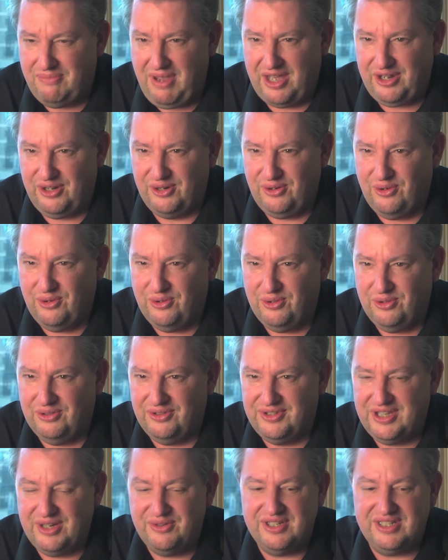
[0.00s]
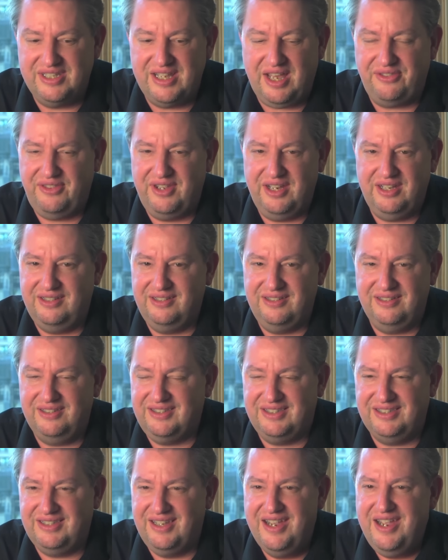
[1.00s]
about it all. There is
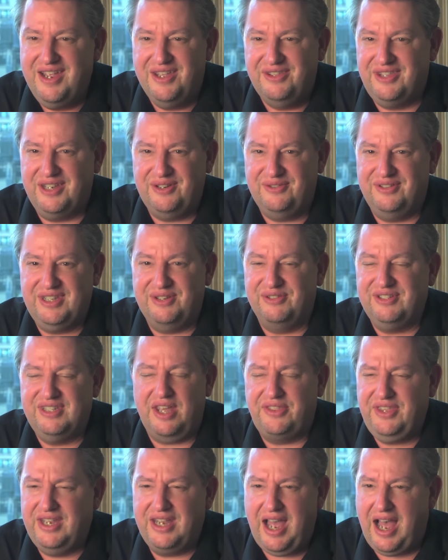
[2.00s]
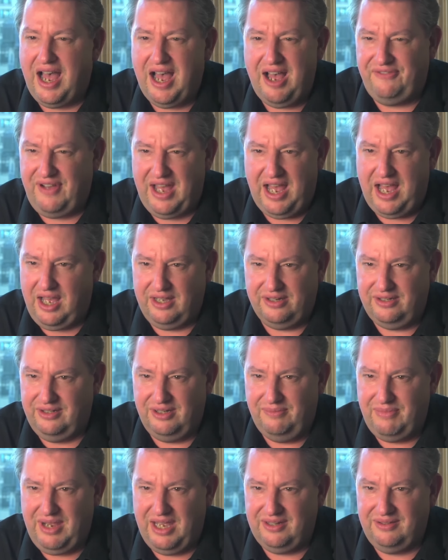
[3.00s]
nothing, there, there is nothing
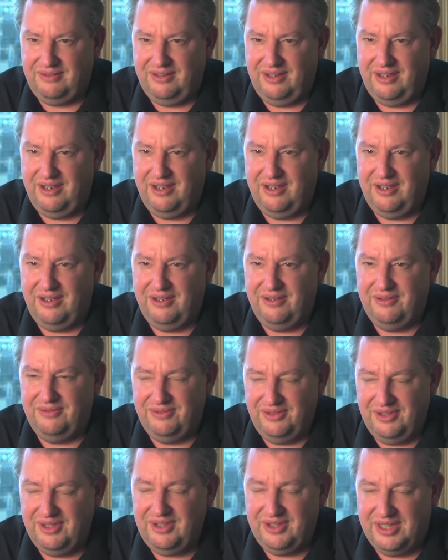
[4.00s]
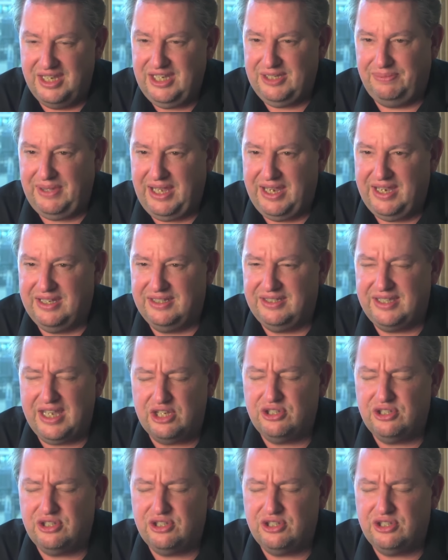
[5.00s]
half-hearted about uh, these players.